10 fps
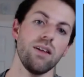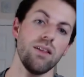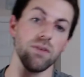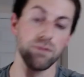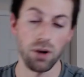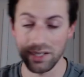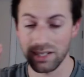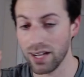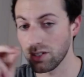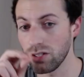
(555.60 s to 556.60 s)
the fault
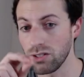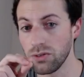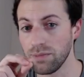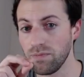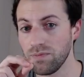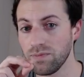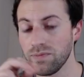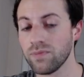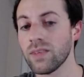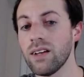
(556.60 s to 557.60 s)
detection unit
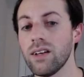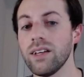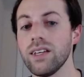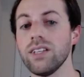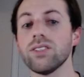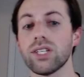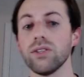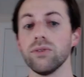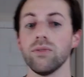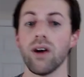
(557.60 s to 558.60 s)

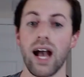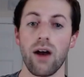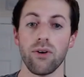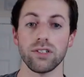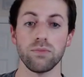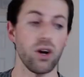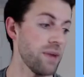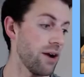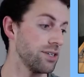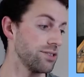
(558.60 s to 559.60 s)
into our smart
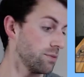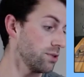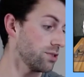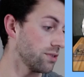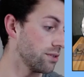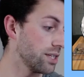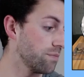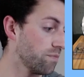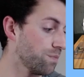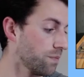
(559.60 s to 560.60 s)
power distribution unit.
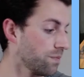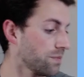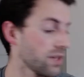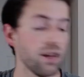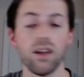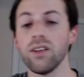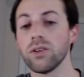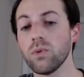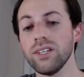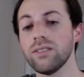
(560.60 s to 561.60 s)
The
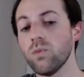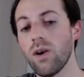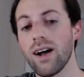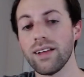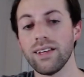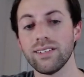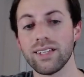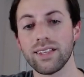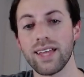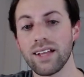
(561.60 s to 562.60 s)
reason why is
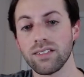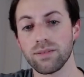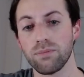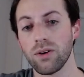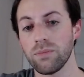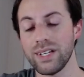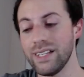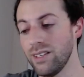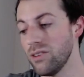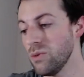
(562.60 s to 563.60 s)
that smart
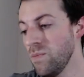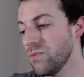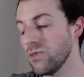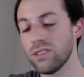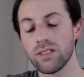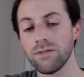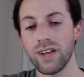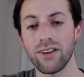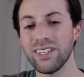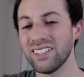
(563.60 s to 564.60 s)
PDU uses a
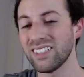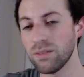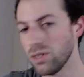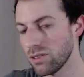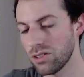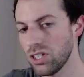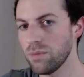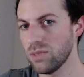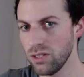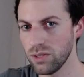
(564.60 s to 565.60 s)
very similar
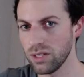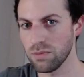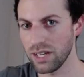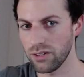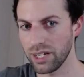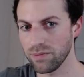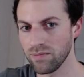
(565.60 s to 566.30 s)
chip to do its metering.